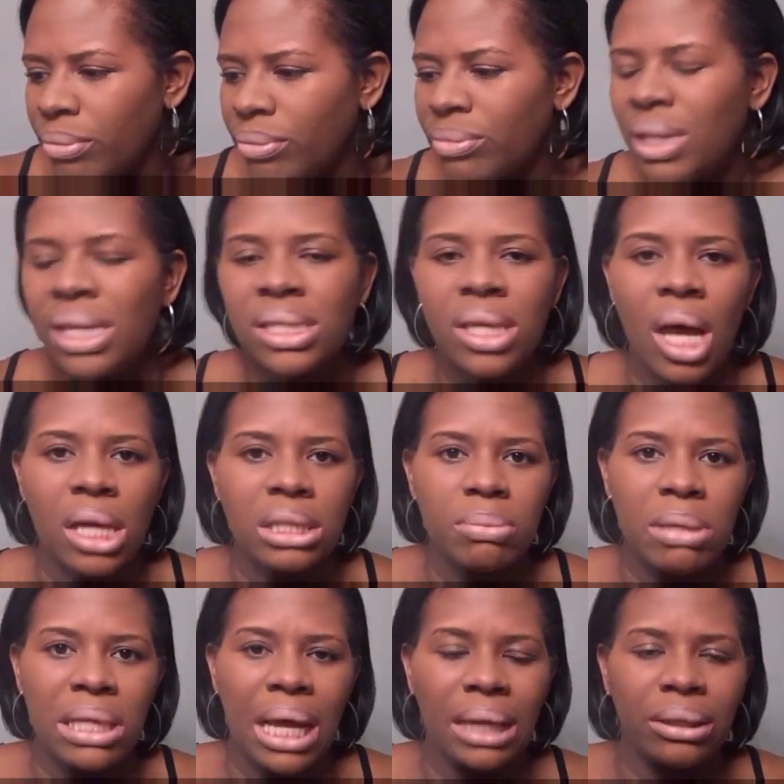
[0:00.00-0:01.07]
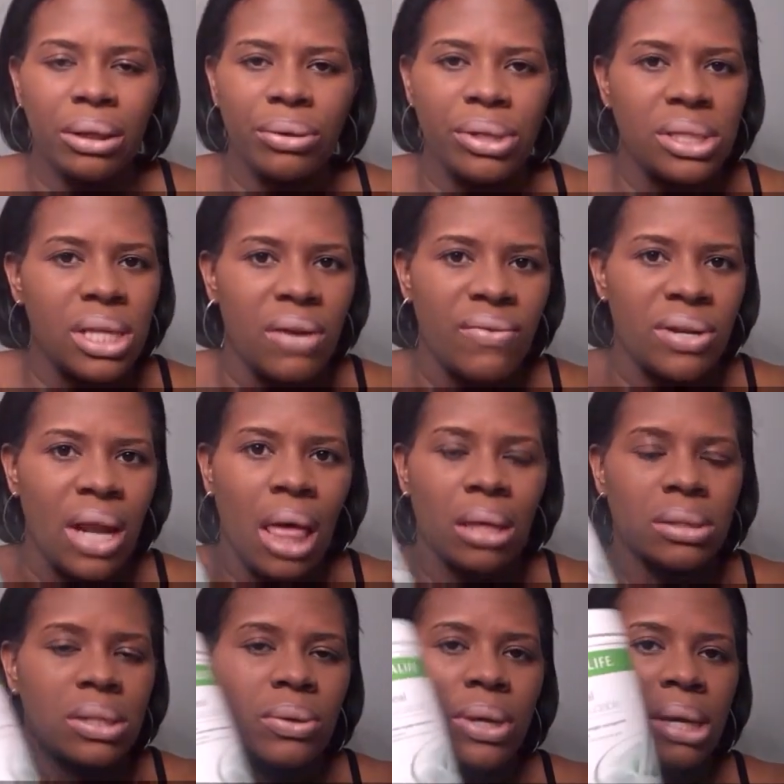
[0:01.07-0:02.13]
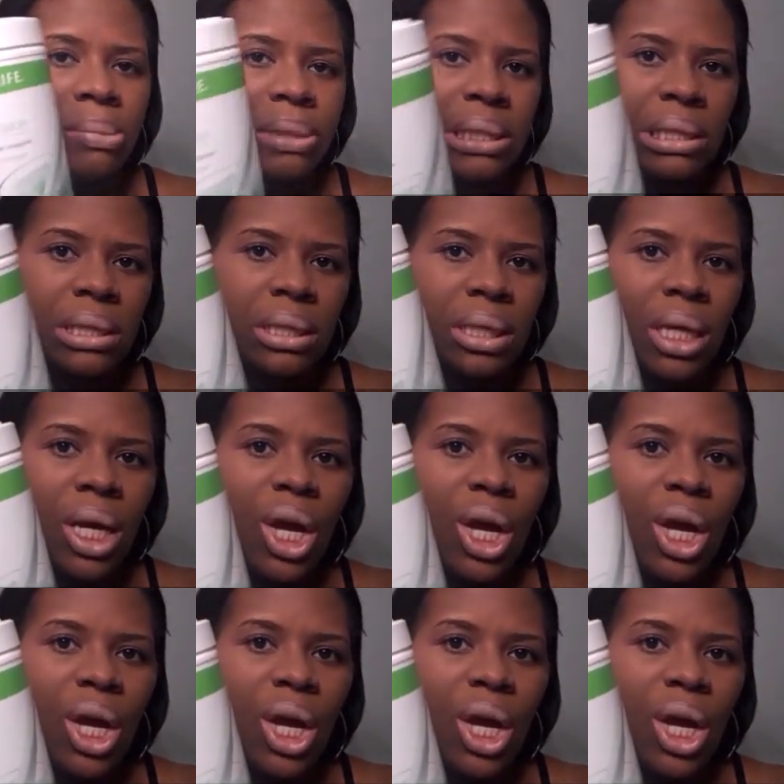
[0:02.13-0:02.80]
This cost me like $37 on Amazon,